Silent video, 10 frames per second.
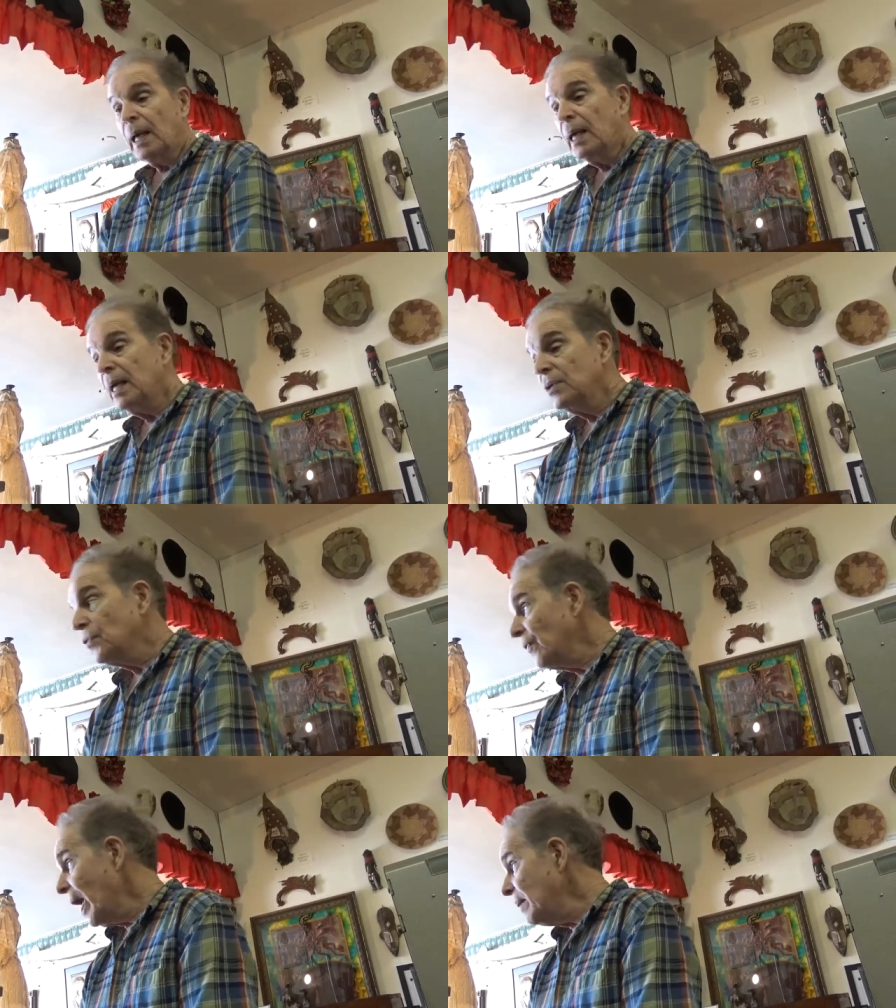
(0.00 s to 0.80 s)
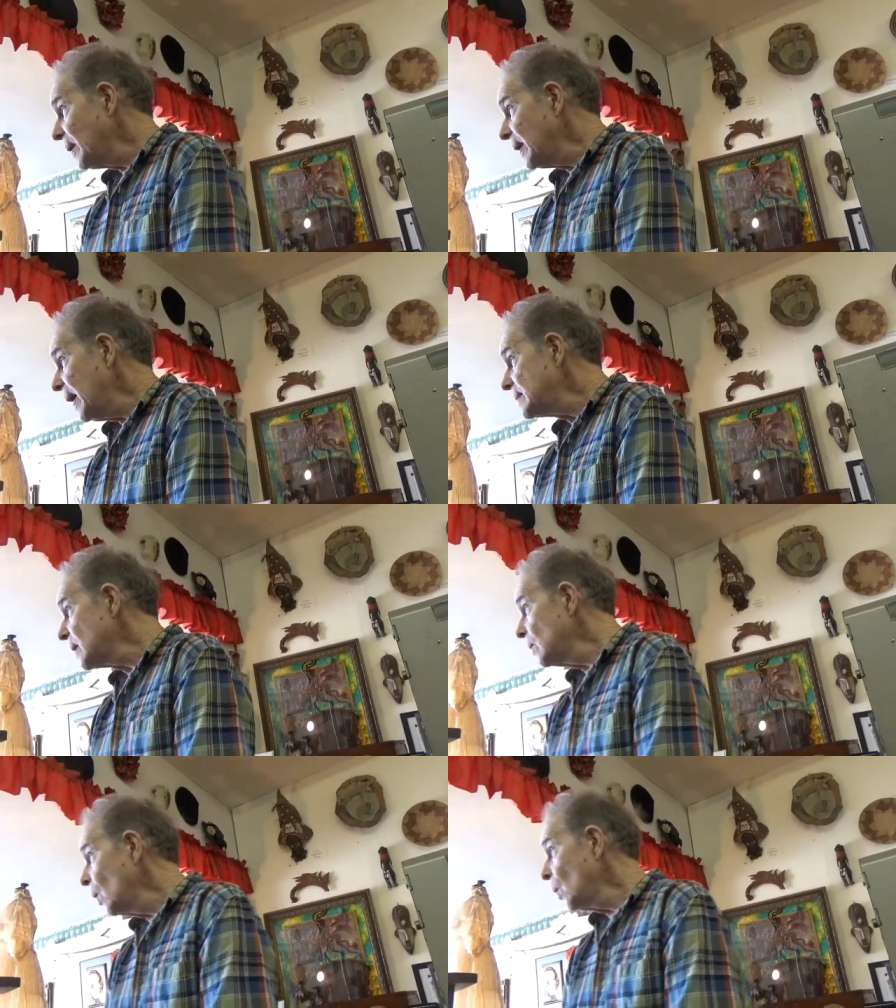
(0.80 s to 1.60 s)
his family has
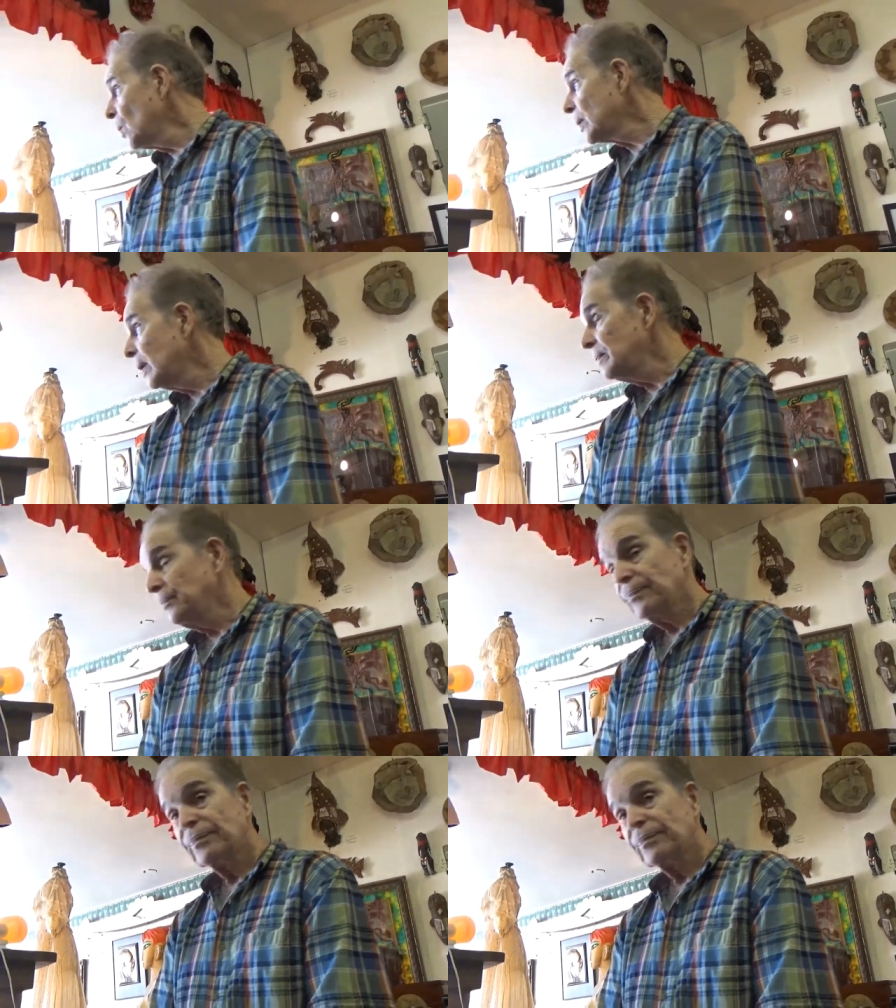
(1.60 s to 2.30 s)
an old um,